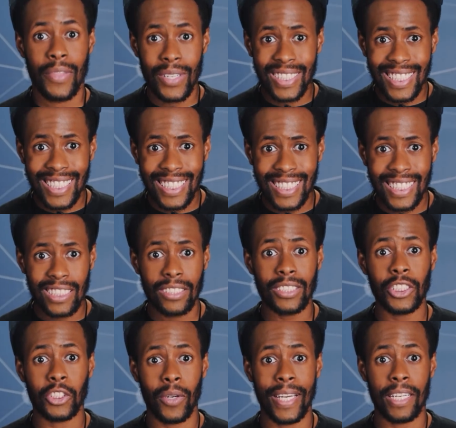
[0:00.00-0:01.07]
They're
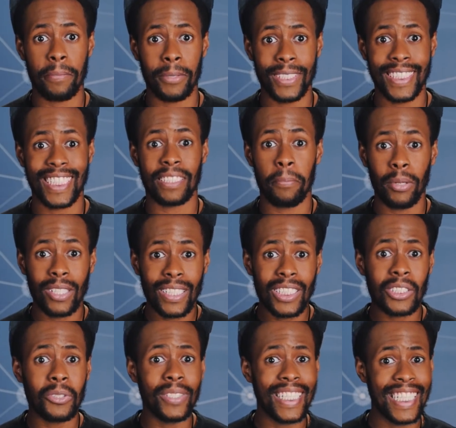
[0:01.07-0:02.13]
literally trying to predict
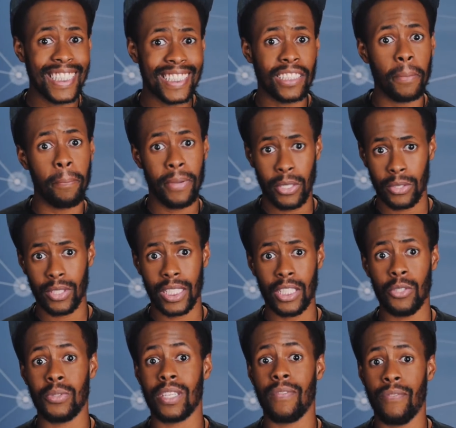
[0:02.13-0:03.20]
political instability
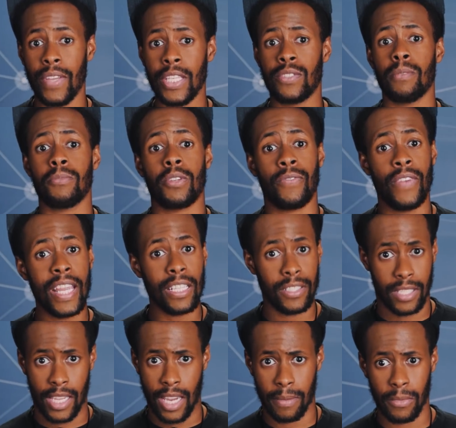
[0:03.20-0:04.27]
using feeds from
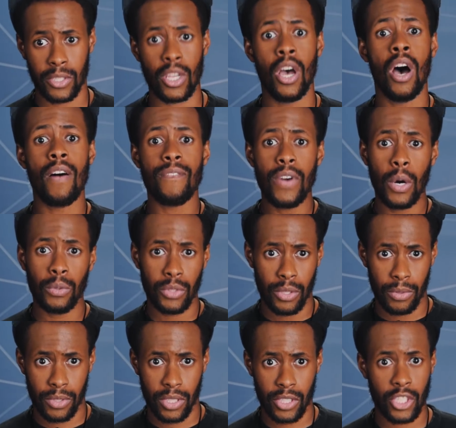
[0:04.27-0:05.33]
surveillance cameras, phone
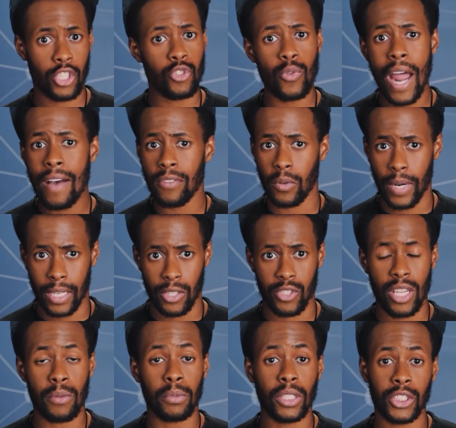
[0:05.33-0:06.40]
usage, travel records,
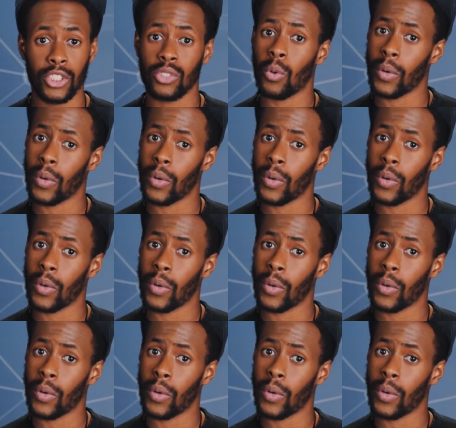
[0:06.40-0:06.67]
and religious